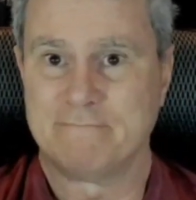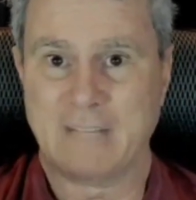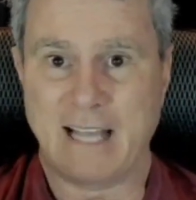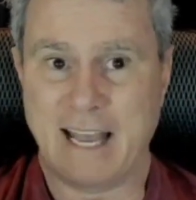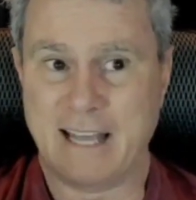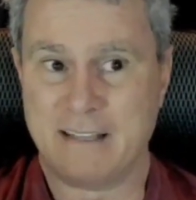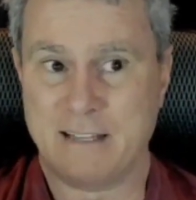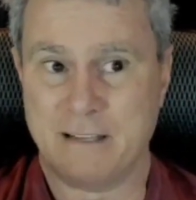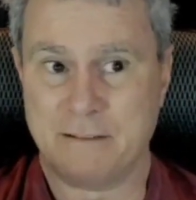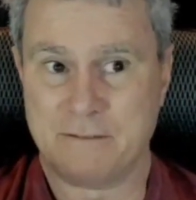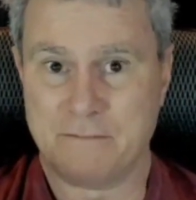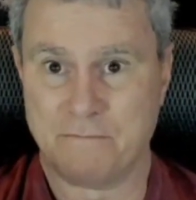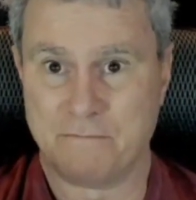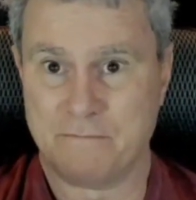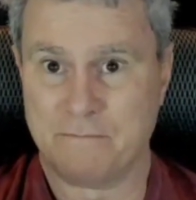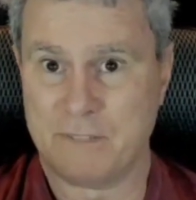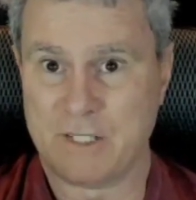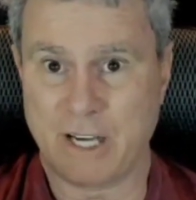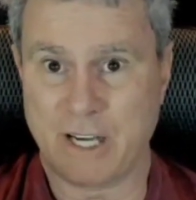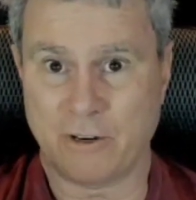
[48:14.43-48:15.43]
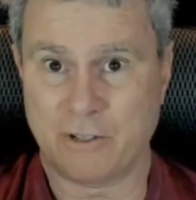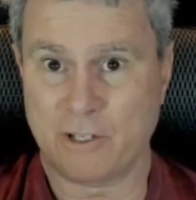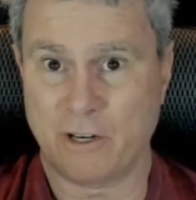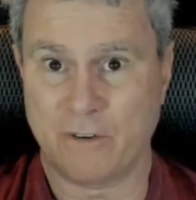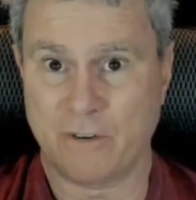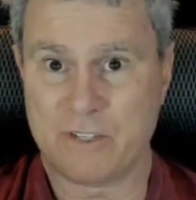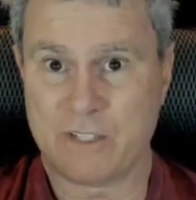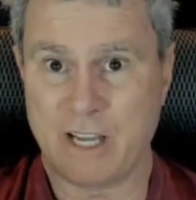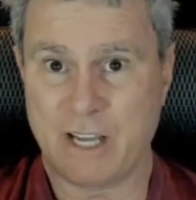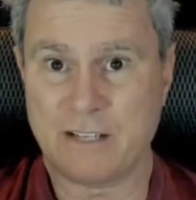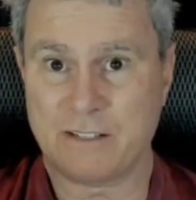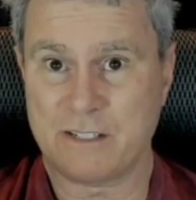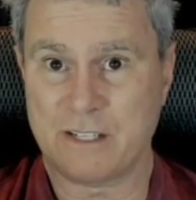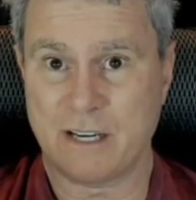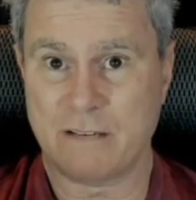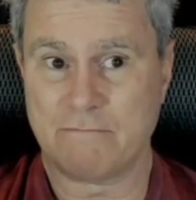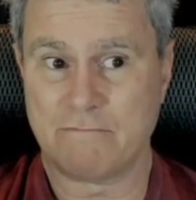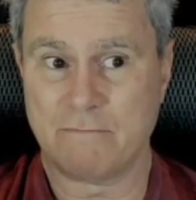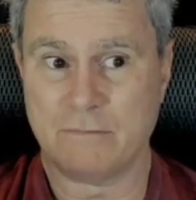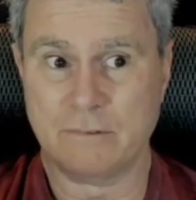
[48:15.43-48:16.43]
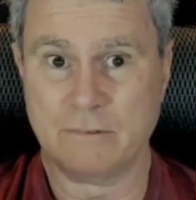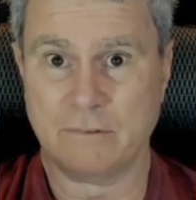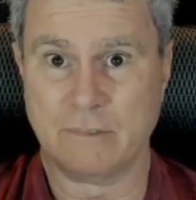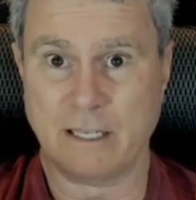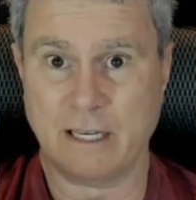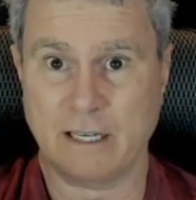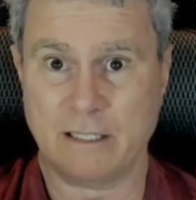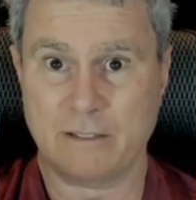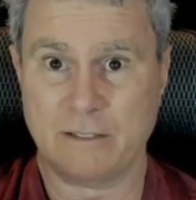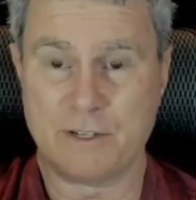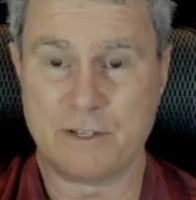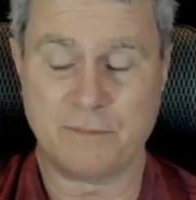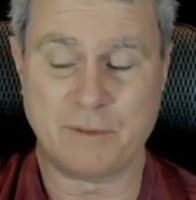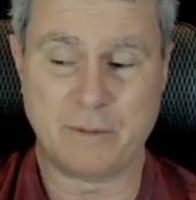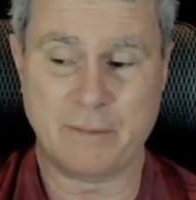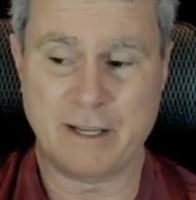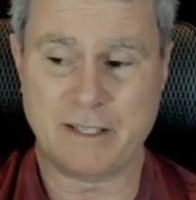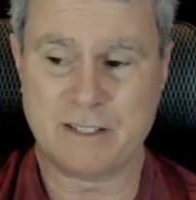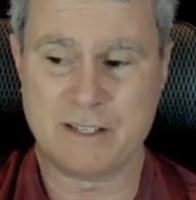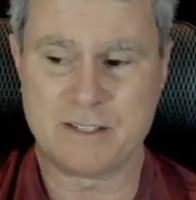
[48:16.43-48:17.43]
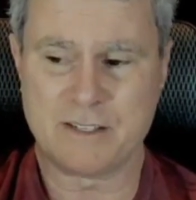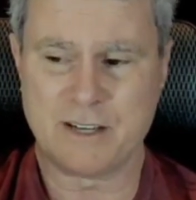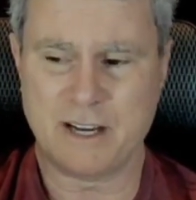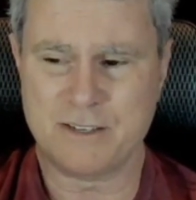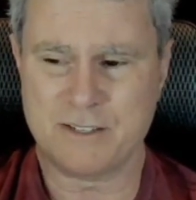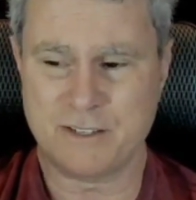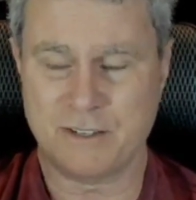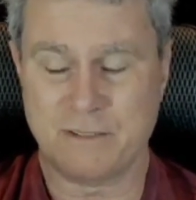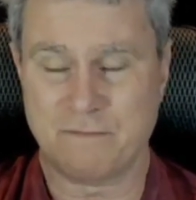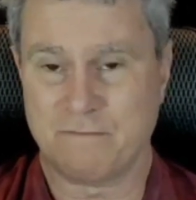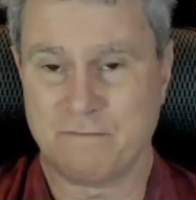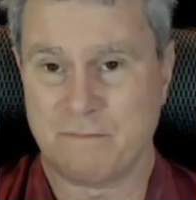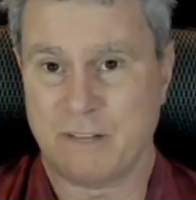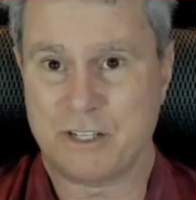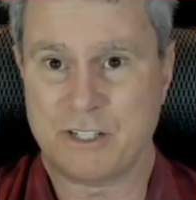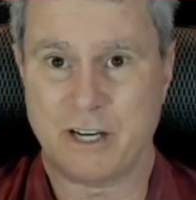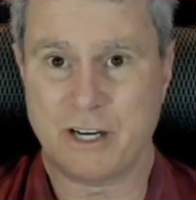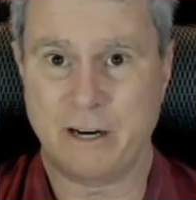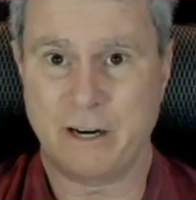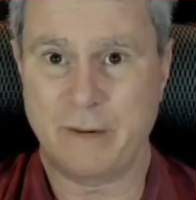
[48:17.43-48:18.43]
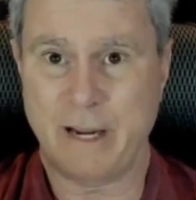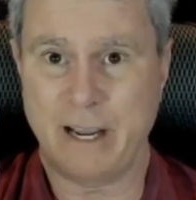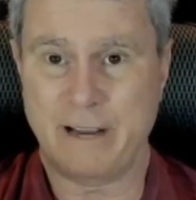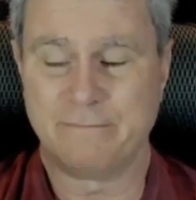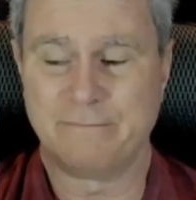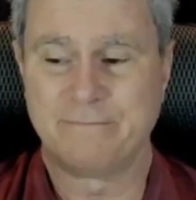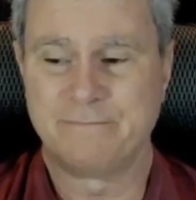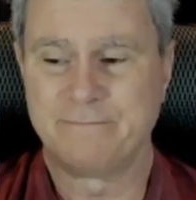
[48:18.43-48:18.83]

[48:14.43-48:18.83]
And the Secretary of State said, we got to do something about this guy, so they shut him down.